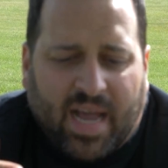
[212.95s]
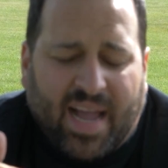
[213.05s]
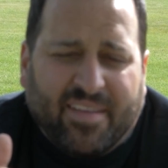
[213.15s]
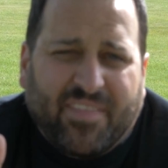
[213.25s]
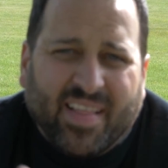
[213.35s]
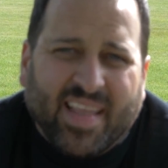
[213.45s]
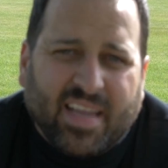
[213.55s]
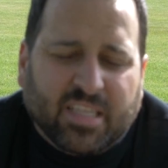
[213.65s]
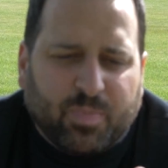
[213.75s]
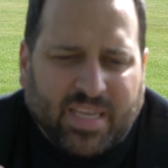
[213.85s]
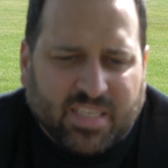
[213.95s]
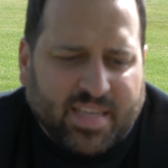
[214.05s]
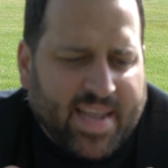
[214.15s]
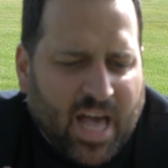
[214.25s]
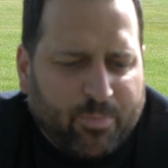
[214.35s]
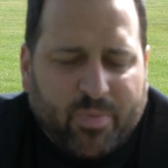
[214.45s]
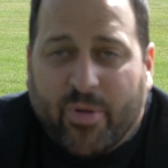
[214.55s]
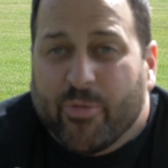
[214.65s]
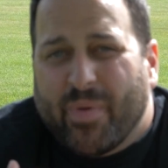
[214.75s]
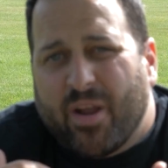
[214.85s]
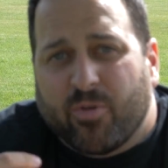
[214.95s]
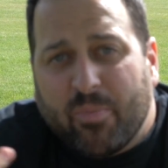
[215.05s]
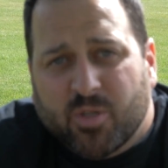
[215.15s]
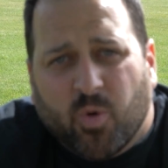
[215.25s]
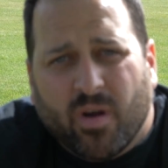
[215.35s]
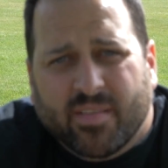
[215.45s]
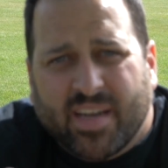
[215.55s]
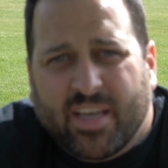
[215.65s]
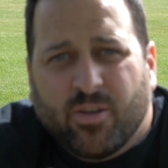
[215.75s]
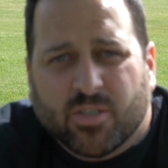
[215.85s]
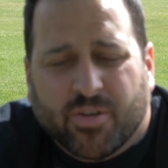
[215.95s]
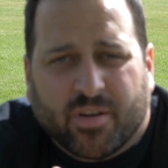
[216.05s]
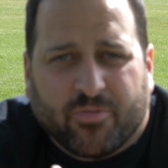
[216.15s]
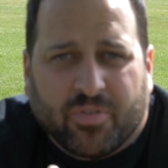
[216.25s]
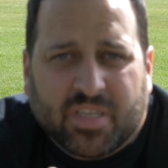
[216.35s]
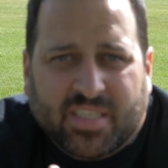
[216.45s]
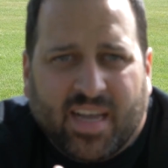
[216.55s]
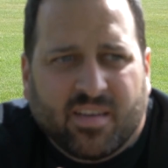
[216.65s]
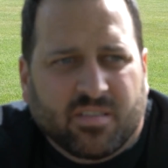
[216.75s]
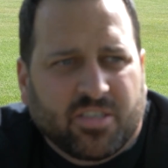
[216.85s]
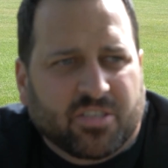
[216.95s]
I feel like it's basically helping me with my repertoire that I use during freestyle.